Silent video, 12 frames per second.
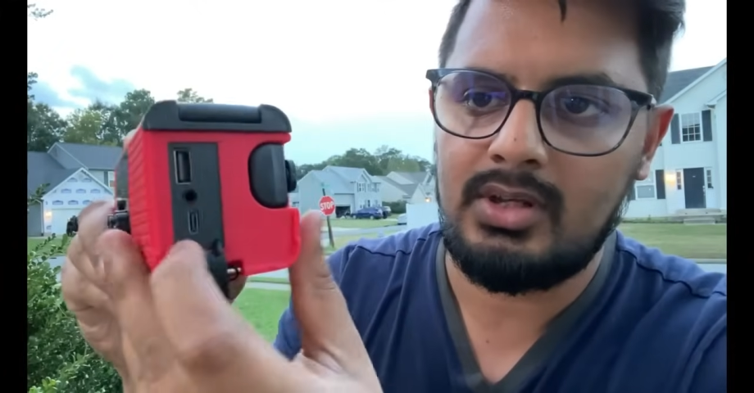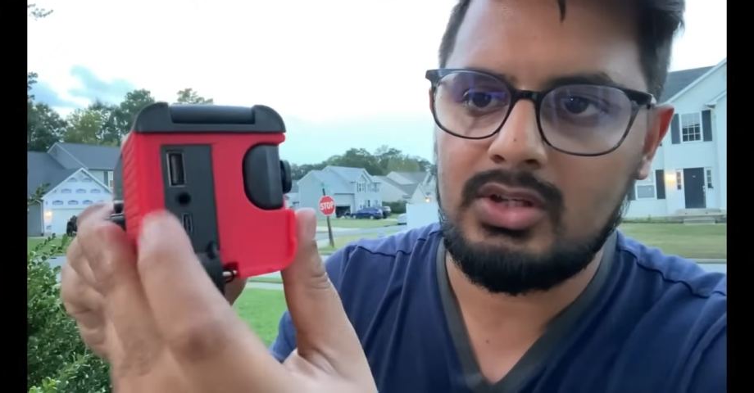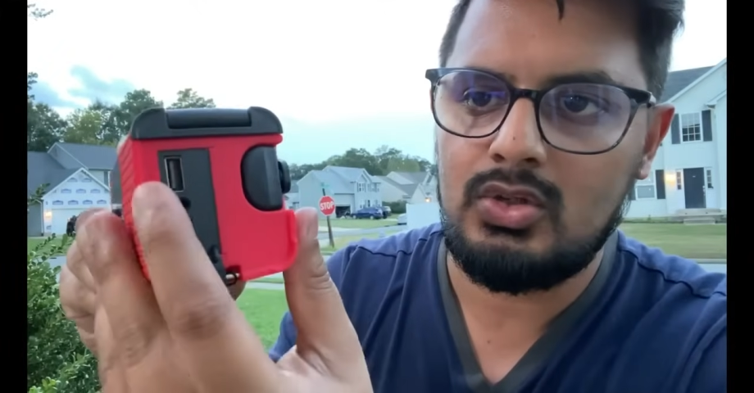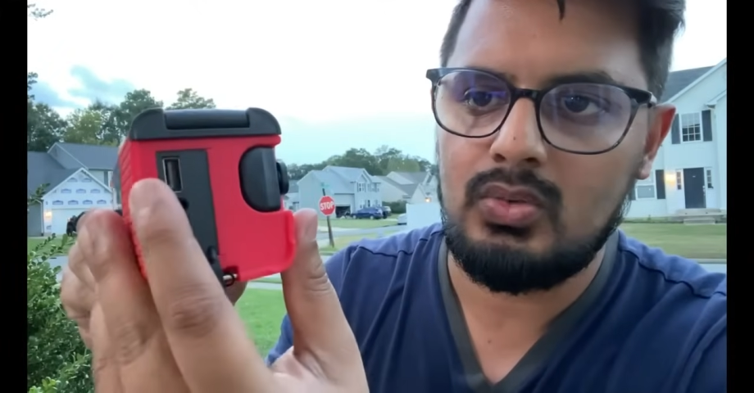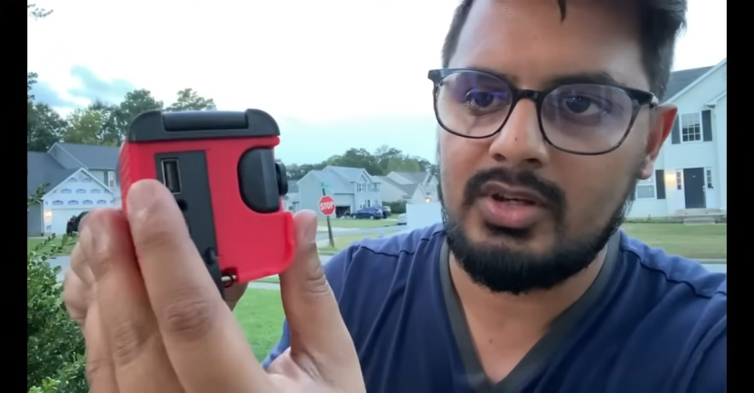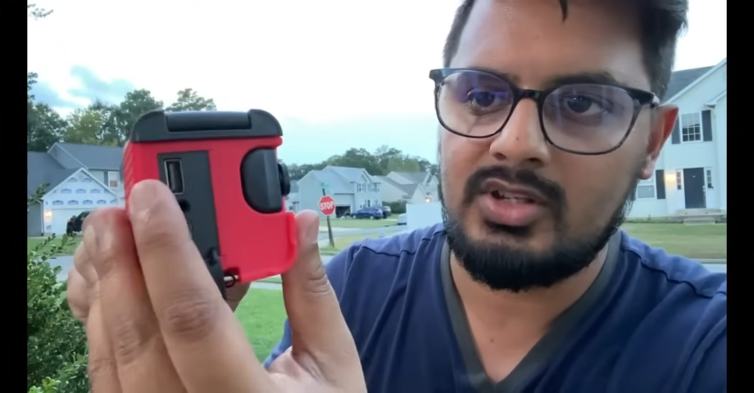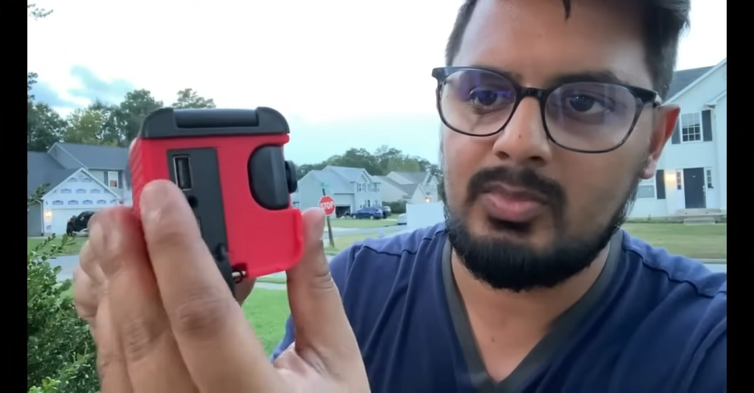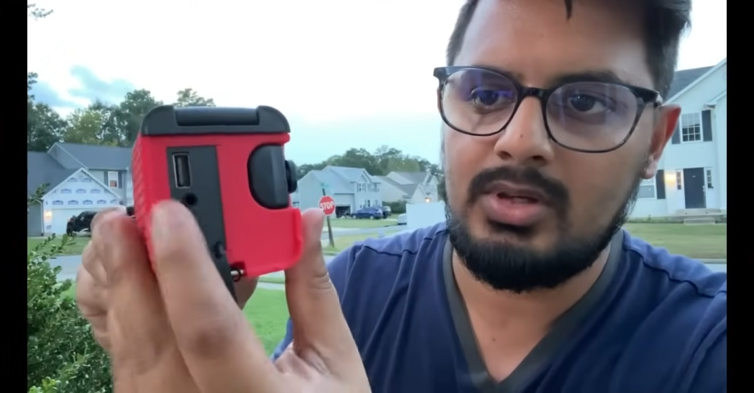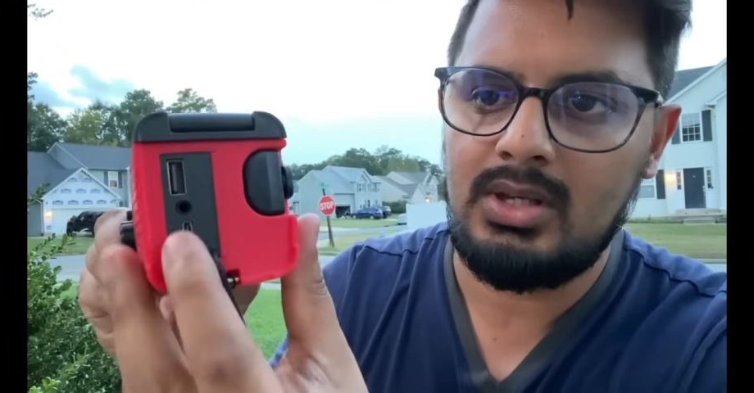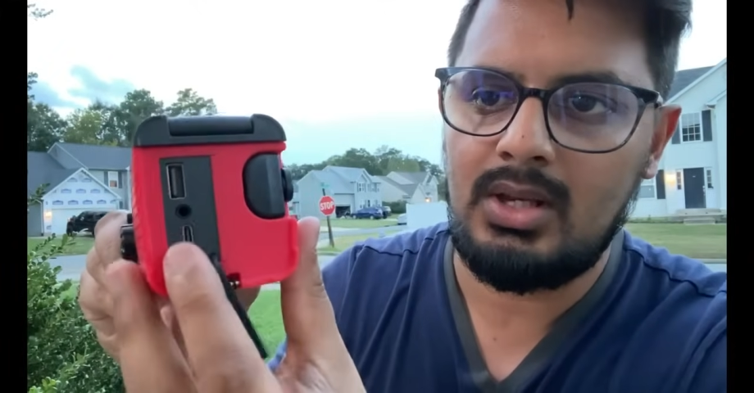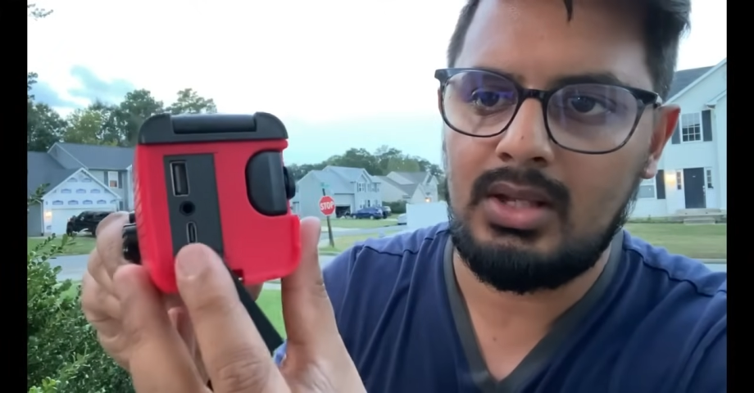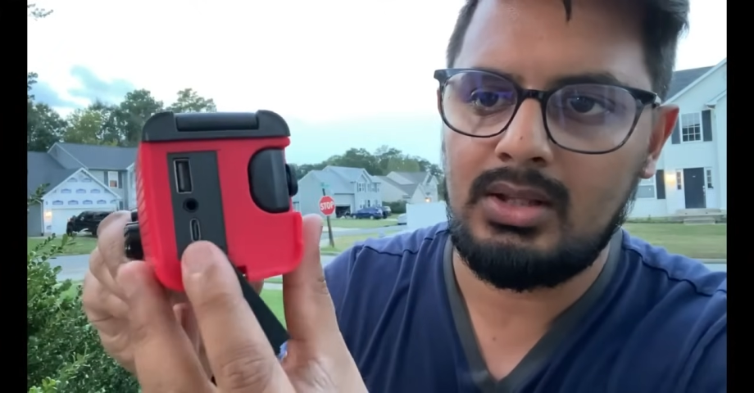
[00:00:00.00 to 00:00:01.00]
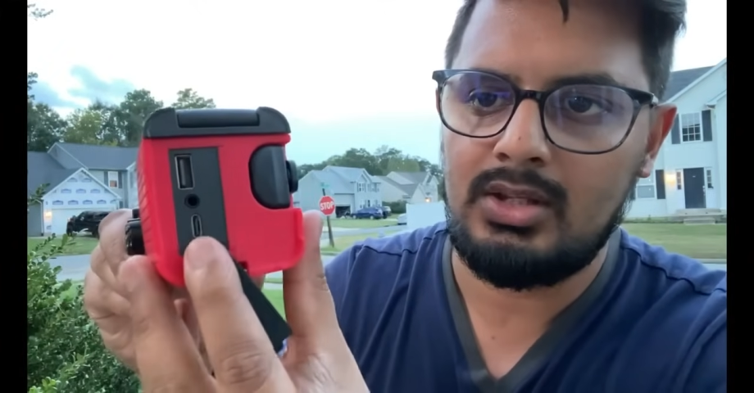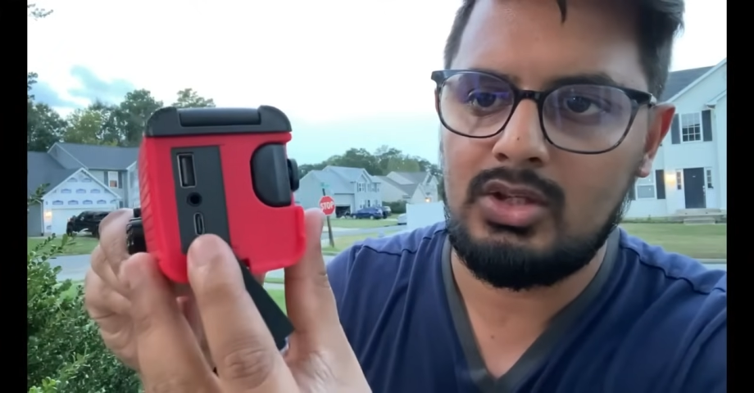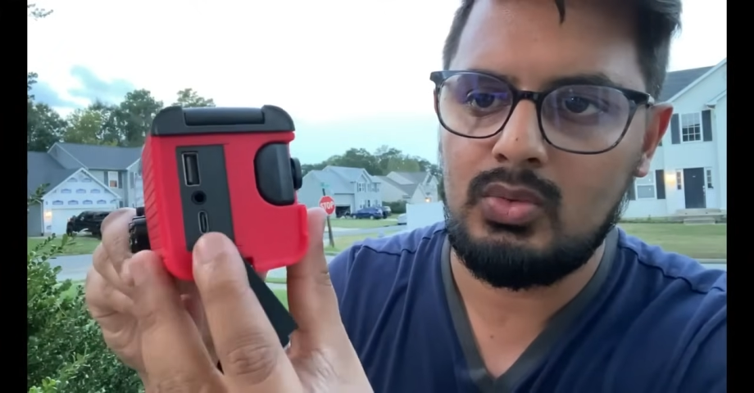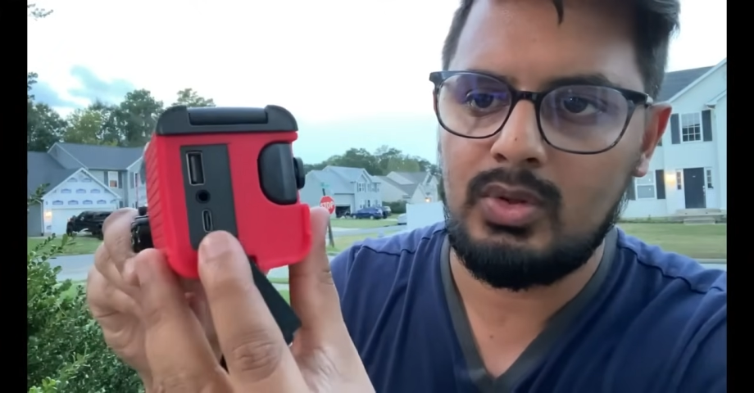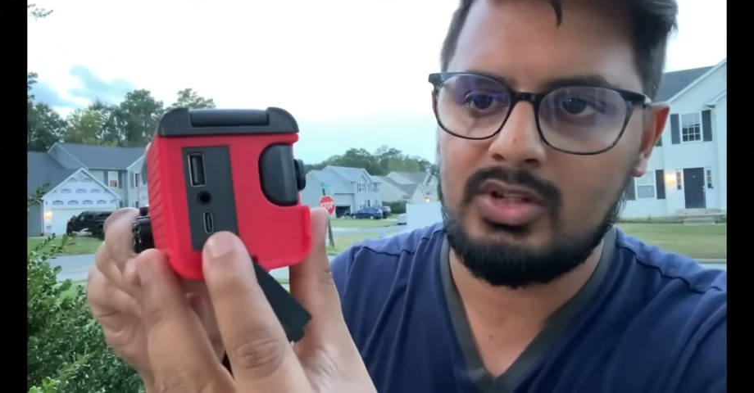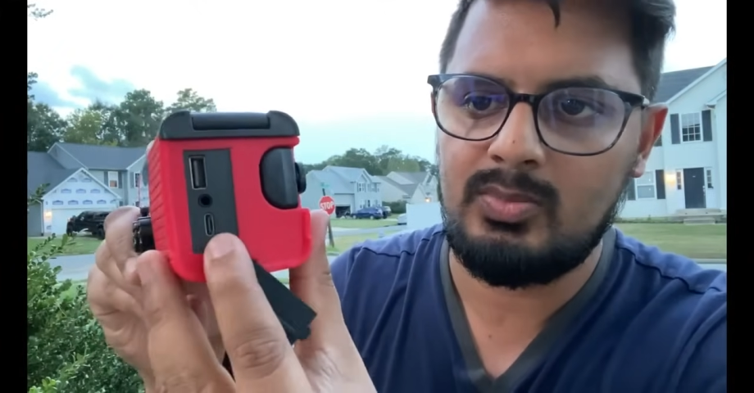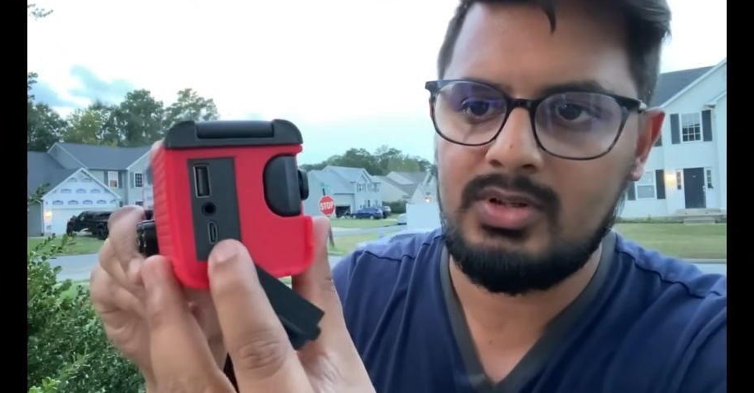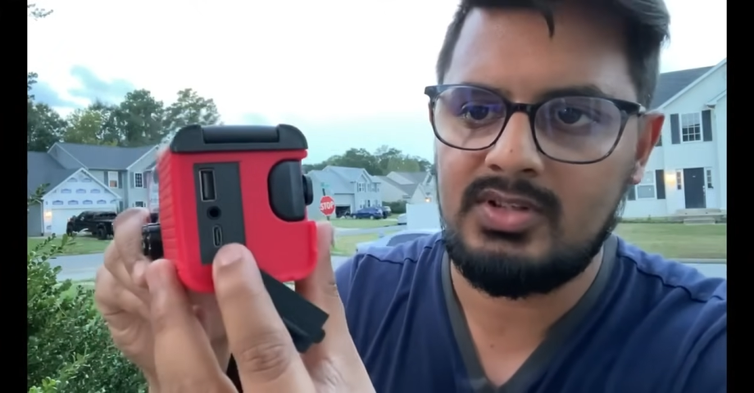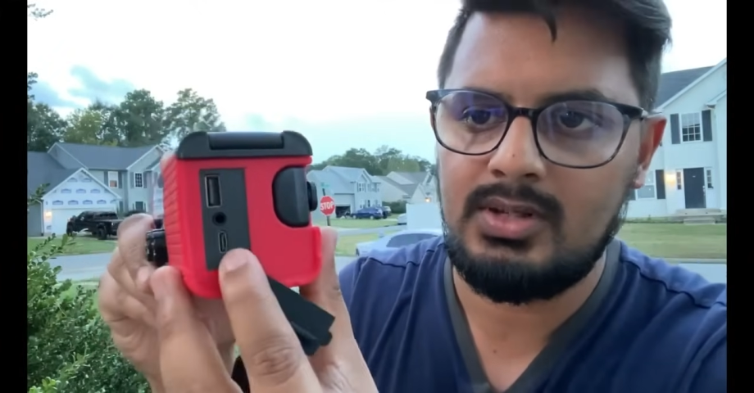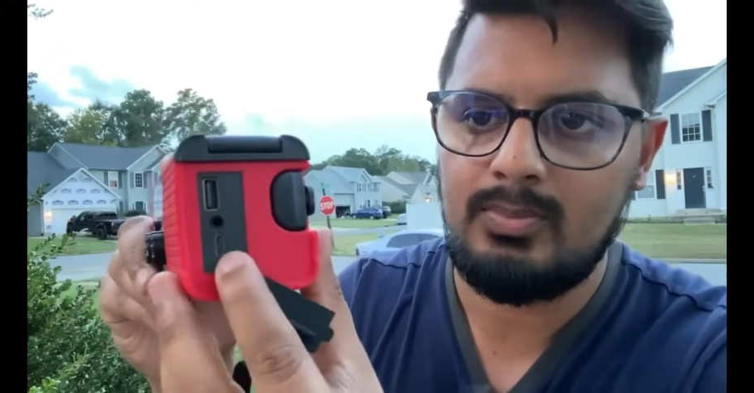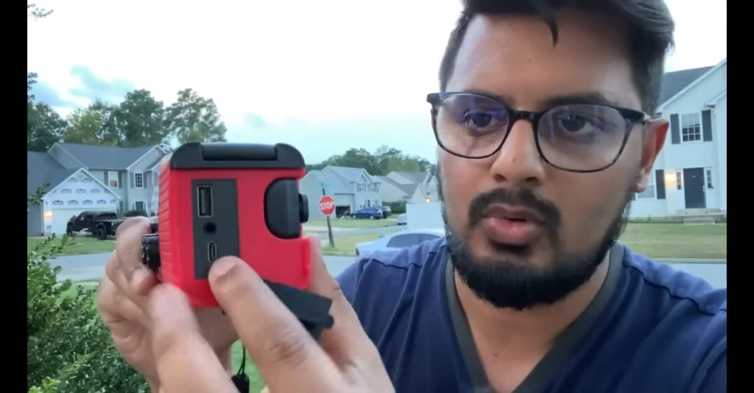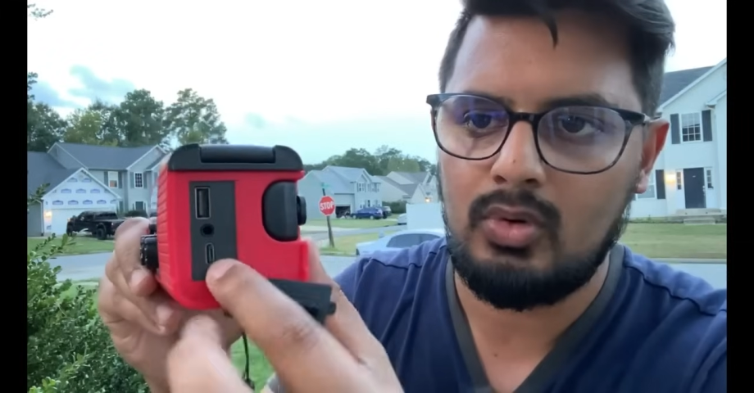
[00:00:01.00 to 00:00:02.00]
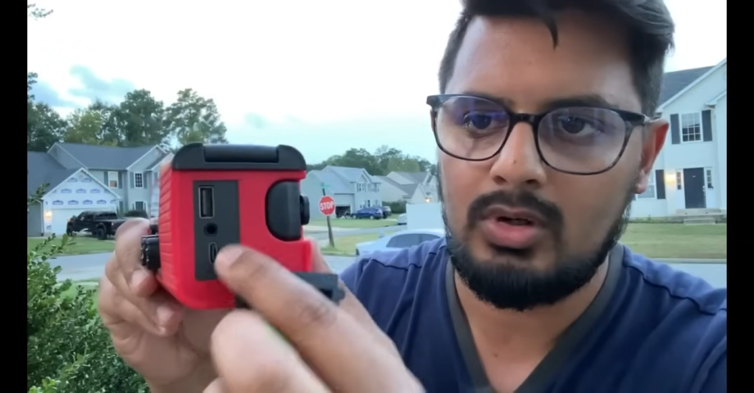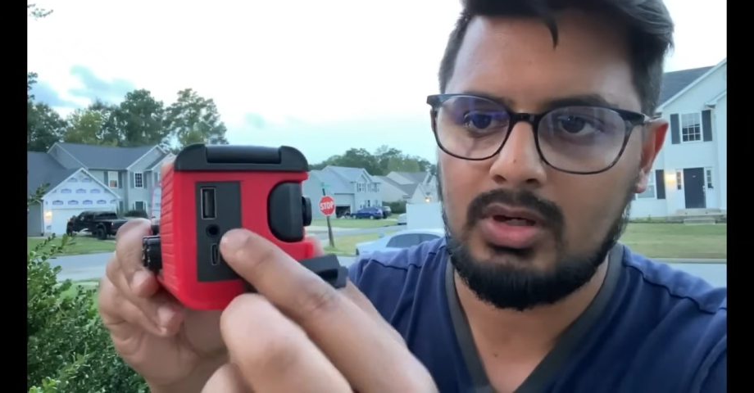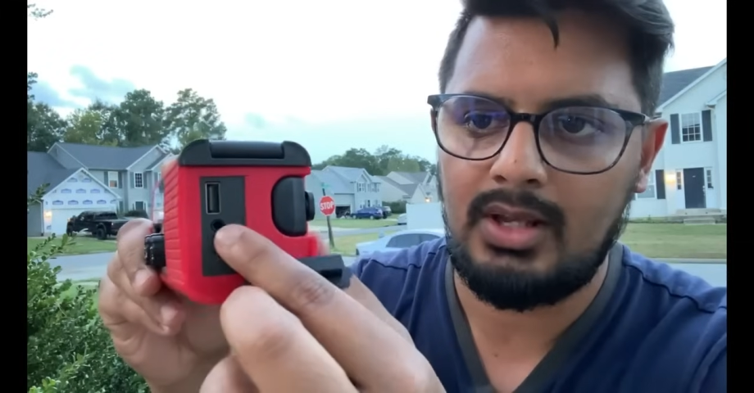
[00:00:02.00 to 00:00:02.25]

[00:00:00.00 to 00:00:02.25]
USB and the USB-C port,